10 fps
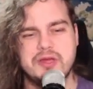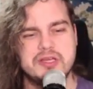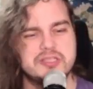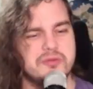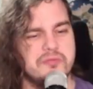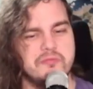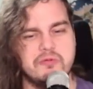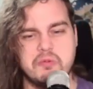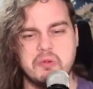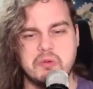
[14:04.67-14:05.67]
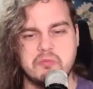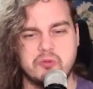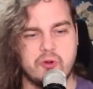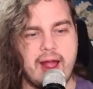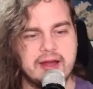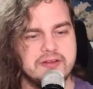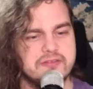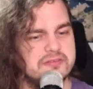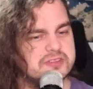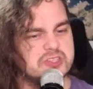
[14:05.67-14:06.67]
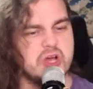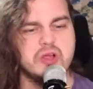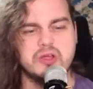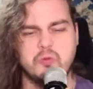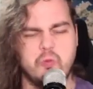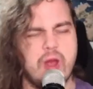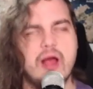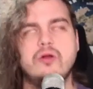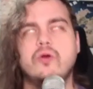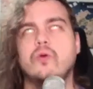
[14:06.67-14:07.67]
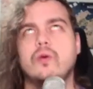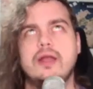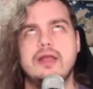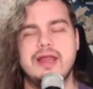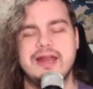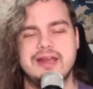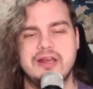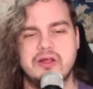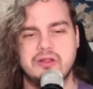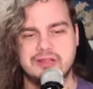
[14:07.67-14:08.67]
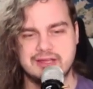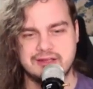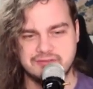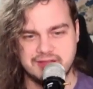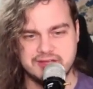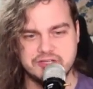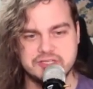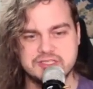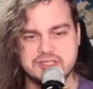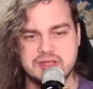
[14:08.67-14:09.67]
Some proactive, solid, well-coordinated League of Legends.